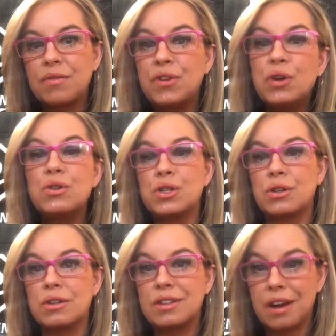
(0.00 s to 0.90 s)

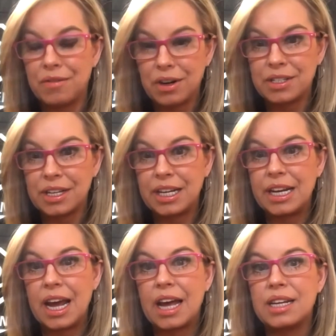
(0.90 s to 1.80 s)
futures of our
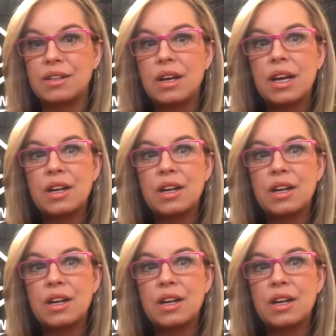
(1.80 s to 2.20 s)
city, and